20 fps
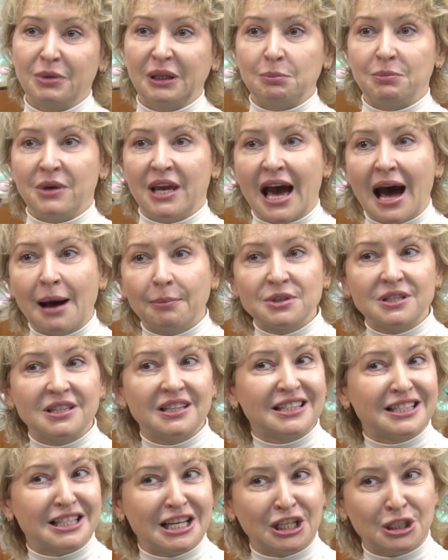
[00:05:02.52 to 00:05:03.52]
But perhaps
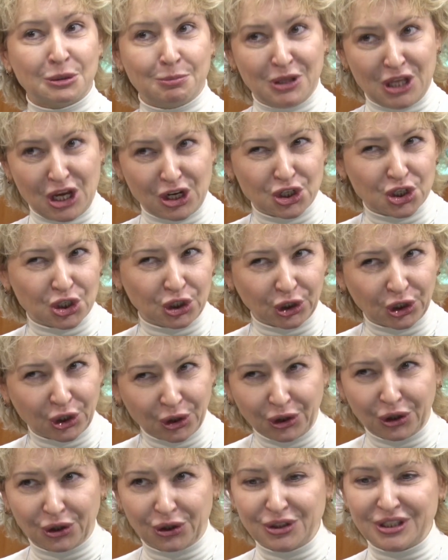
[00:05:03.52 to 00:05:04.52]
this exponential
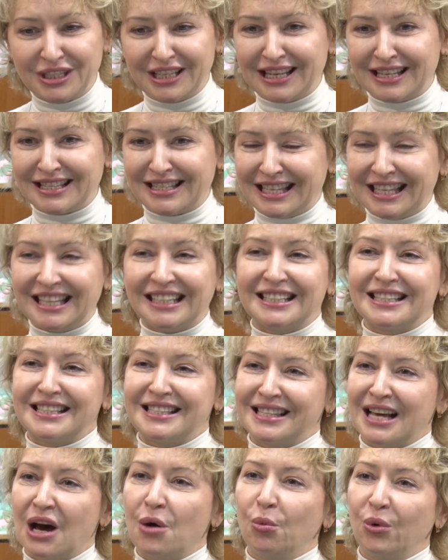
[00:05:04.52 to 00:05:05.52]
curse is hidden
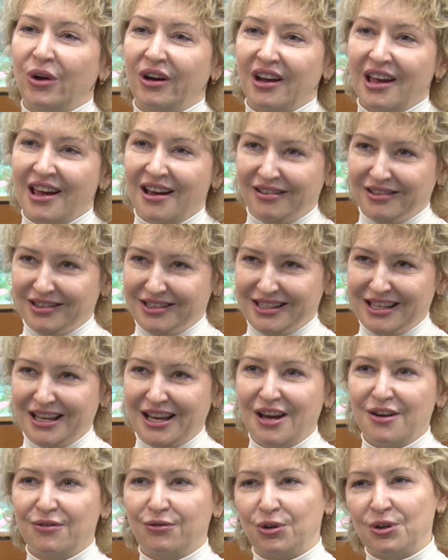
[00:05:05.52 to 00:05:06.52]
somewhere else.
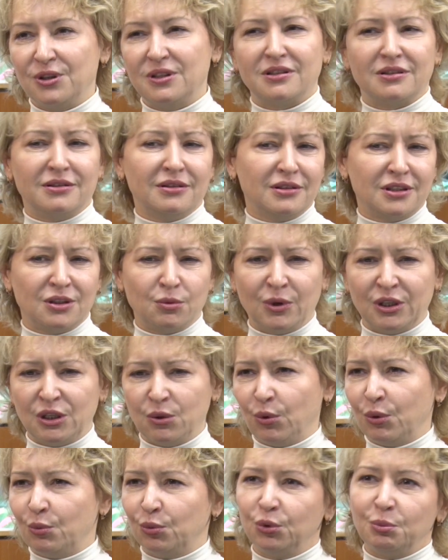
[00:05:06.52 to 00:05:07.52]
For instance,
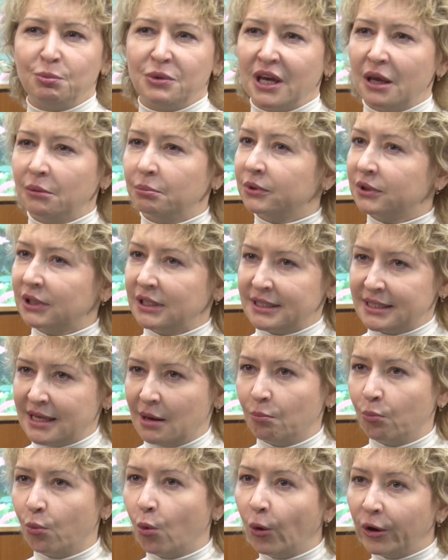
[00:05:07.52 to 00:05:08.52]
whether we would be able at
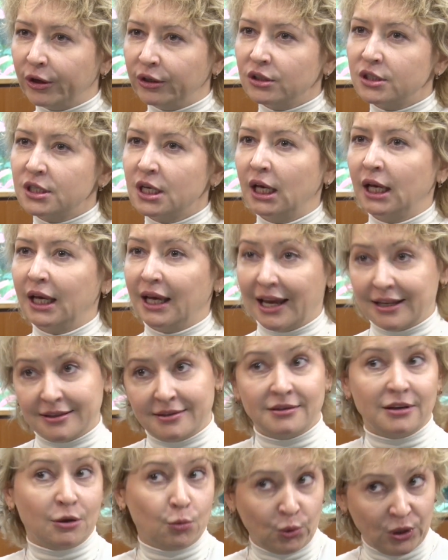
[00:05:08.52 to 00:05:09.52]
some point,
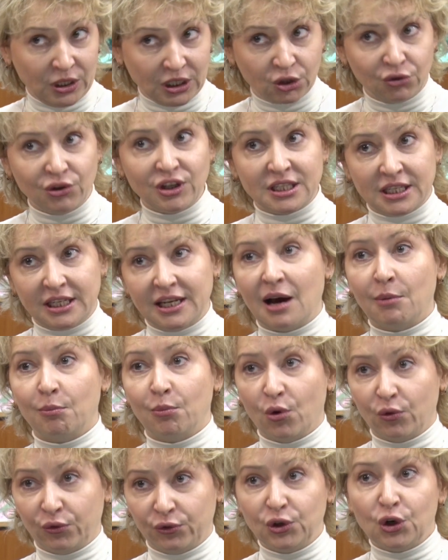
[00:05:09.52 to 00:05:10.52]
as we increase the
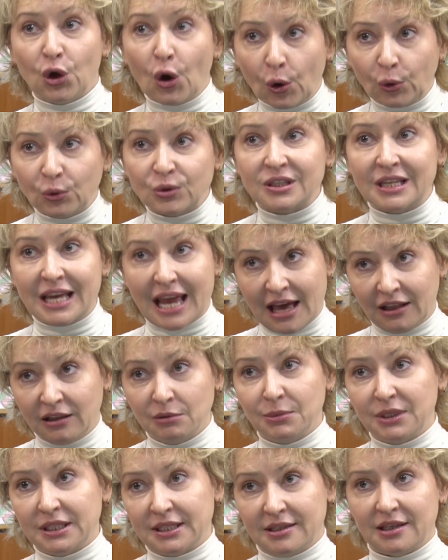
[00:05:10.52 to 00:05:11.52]
number of nodes, the
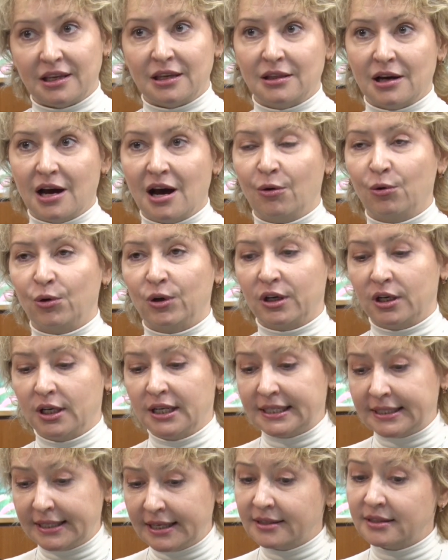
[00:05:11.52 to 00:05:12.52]
elements in our
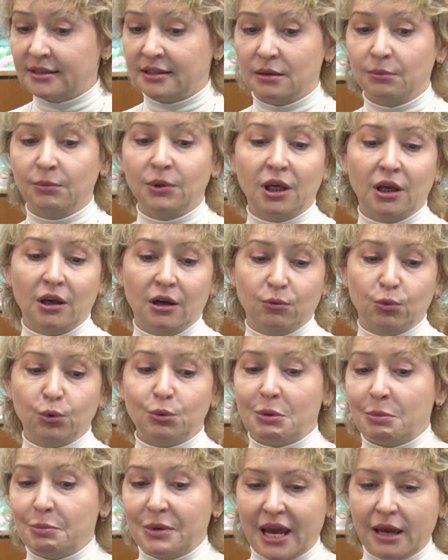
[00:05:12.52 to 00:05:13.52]
system,
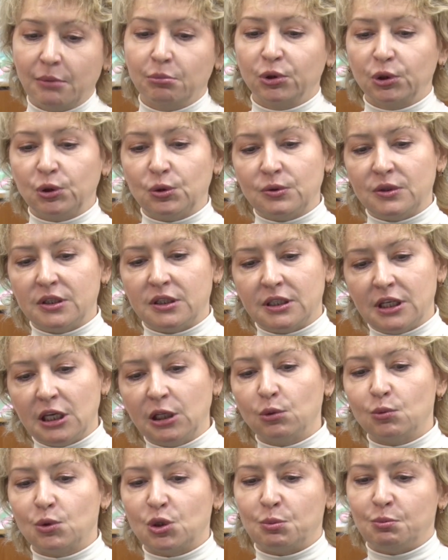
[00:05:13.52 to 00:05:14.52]
would we be able to
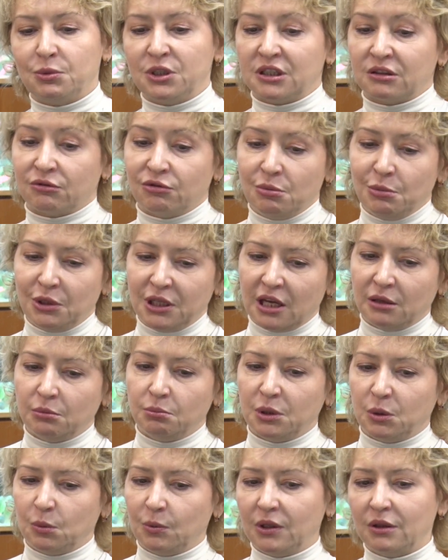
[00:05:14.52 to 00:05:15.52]
distinguish, discriminate
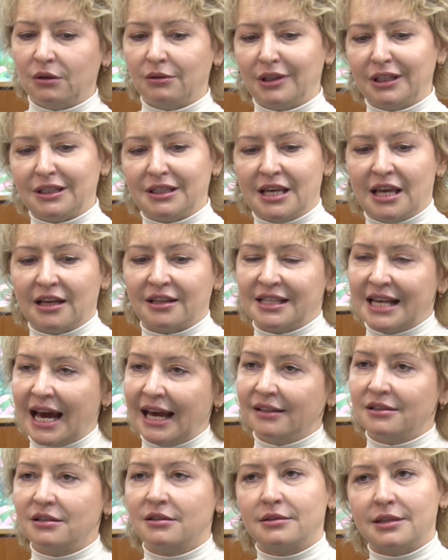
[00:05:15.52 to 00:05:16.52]
between, let's say,
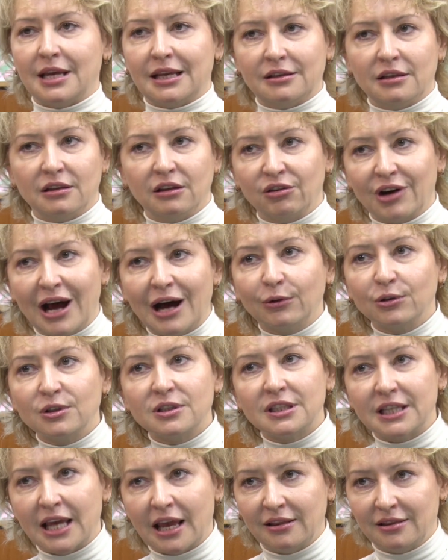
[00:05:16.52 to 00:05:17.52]
excited state and the ground
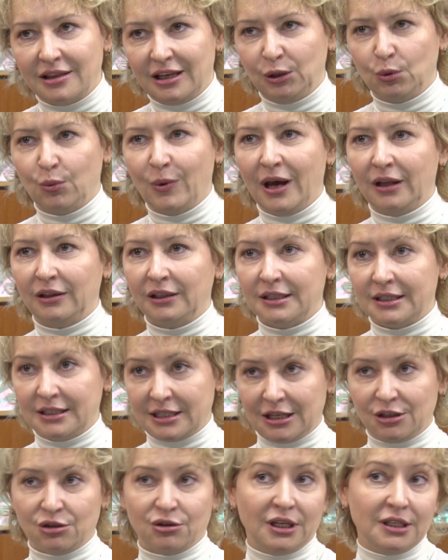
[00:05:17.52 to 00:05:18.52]
state that well,
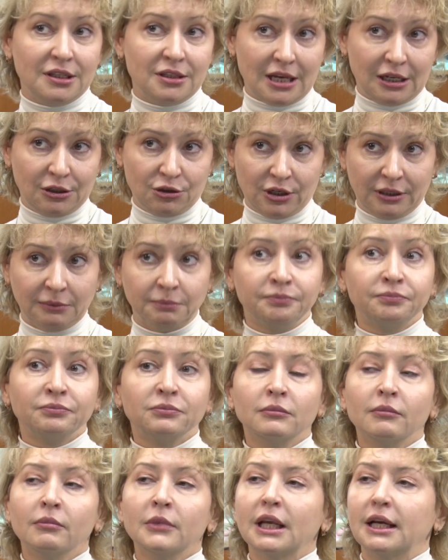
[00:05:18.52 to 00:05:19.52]
etc., etc.
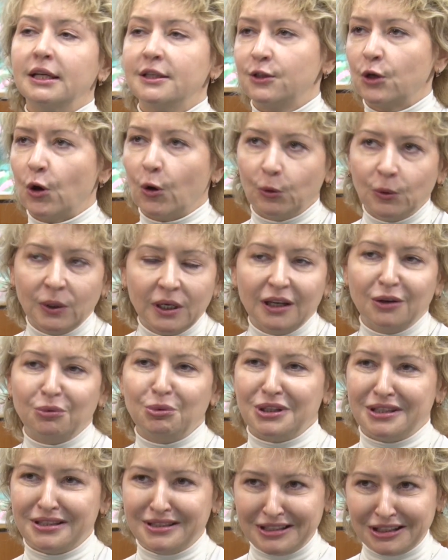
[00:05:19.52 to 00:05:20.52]
So
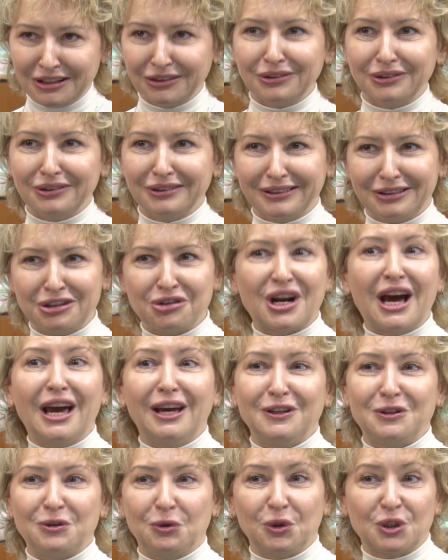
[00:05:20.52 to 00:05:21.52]
we're still
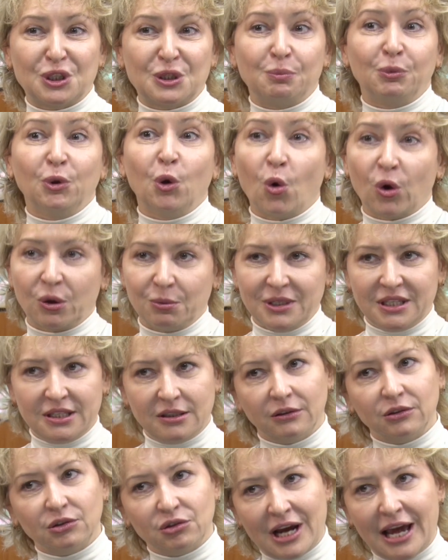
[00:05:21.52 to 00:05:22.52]
trying to explore, we're
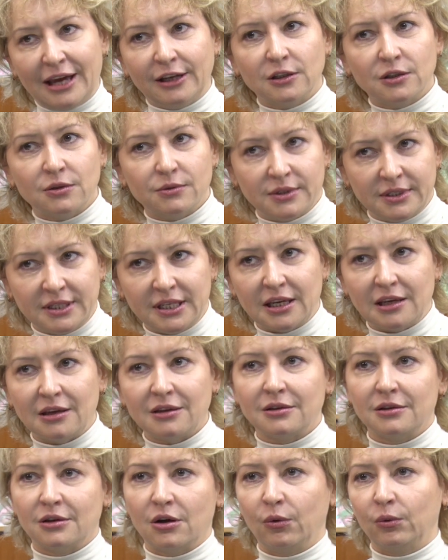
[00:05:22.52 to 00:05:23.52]
still trying to see,
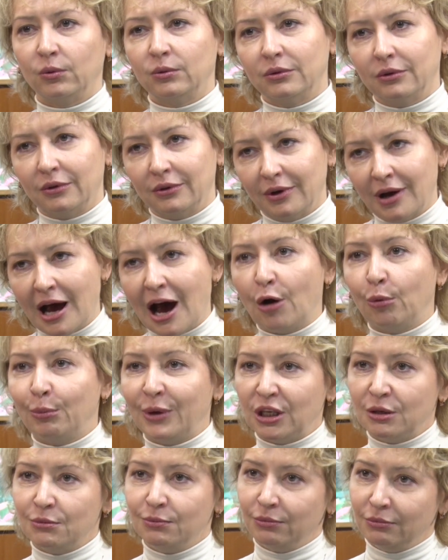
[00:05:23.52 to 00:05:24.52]
you know, how
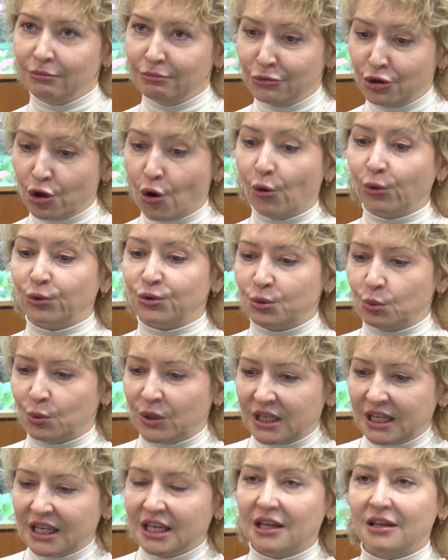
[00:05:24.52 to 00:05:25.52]
many nodes
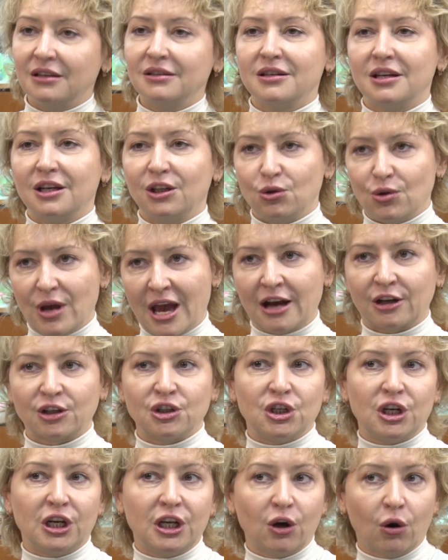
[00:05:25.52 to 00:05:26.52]
we need to
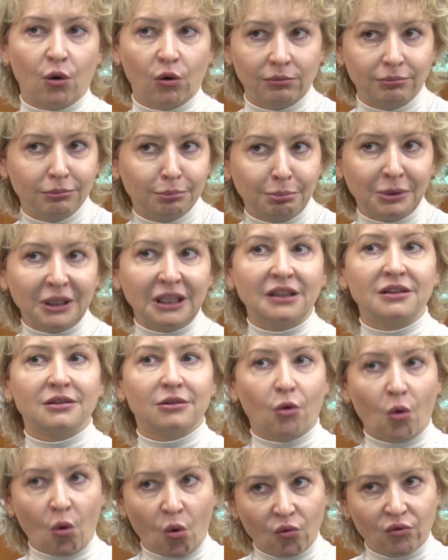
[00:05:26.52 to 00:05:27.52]
actually beat,
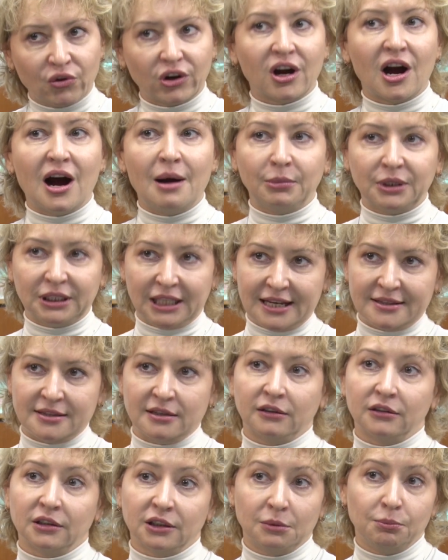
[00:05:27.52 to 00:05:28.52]
overcome
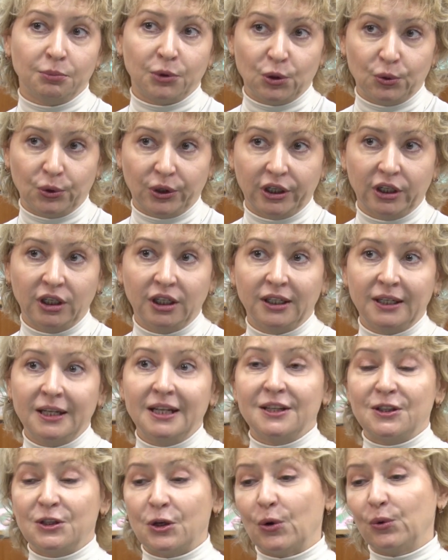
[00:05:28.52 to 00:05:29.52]
classical computer.
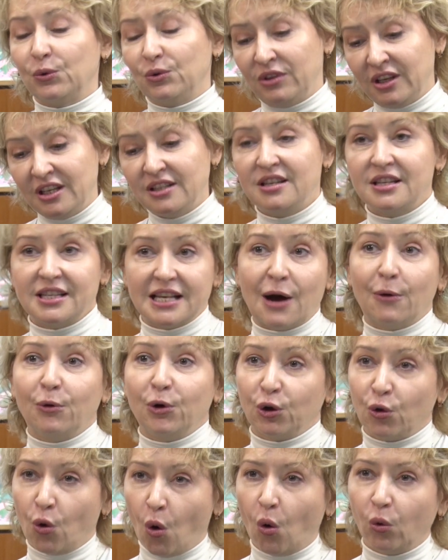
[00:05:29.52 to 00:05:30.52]
So this is
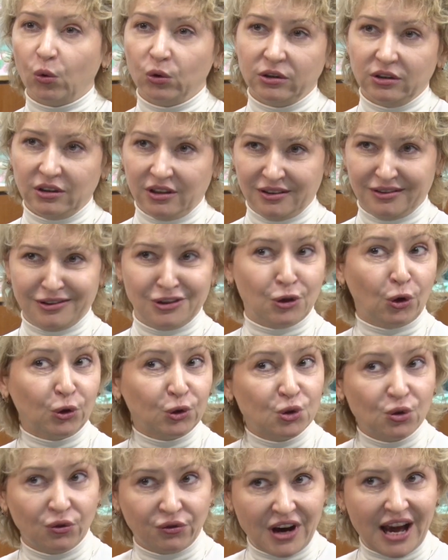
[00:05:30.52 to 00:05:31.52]
our goal,
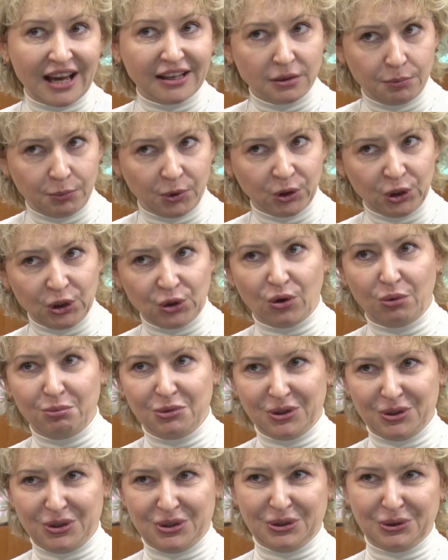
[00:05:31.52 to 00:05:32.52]
not to find a
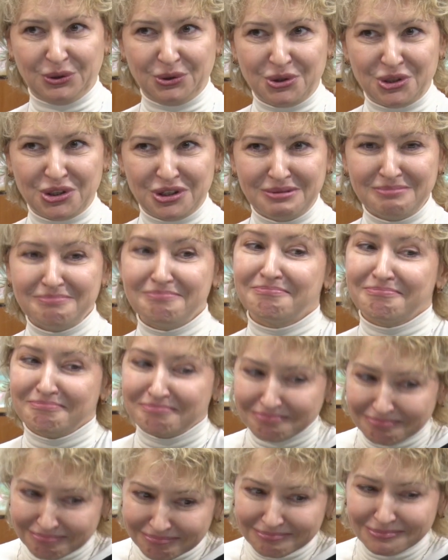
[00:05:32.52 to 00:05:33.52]
polynomial solution.
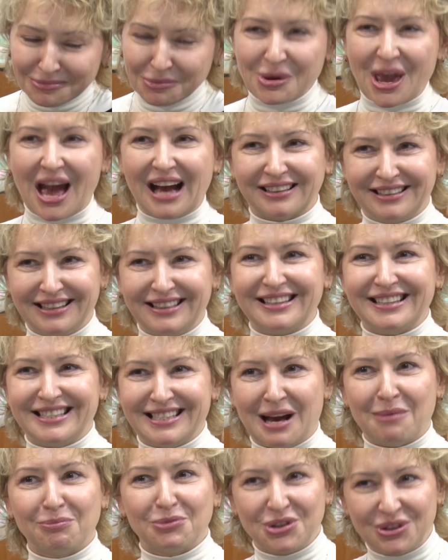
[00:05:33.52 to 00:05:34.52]
We act on the
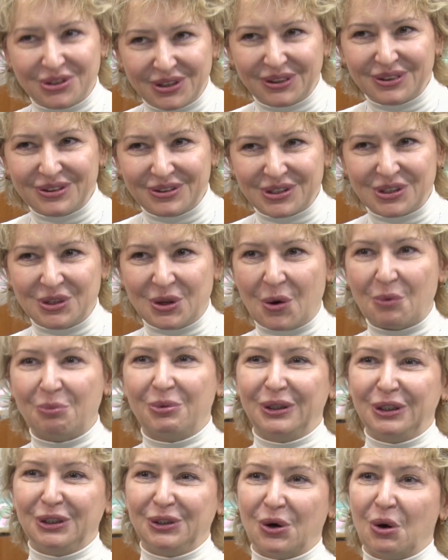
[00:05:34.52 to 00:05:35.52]
assumption that there is no
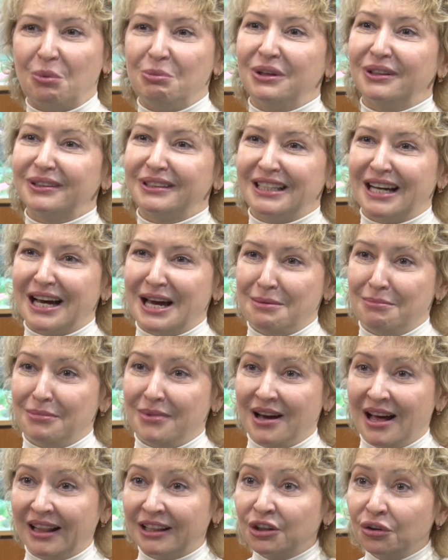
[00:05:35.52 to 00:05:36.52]
polynomial time
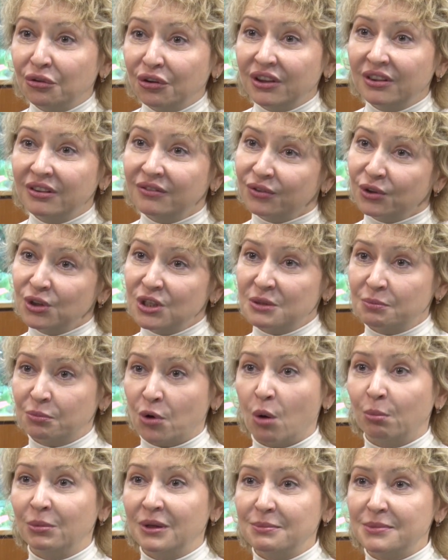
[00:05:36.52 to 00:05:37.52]
algorithm for these
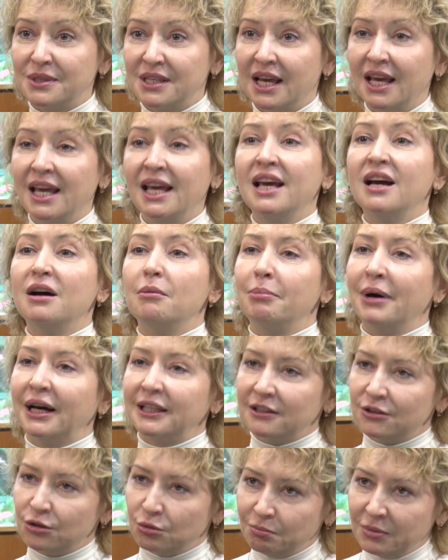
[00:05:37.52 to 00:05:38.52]
problems,
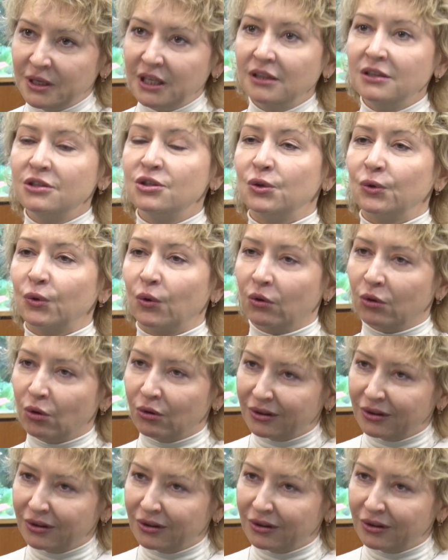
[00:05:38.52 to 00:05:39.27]
but to beat, to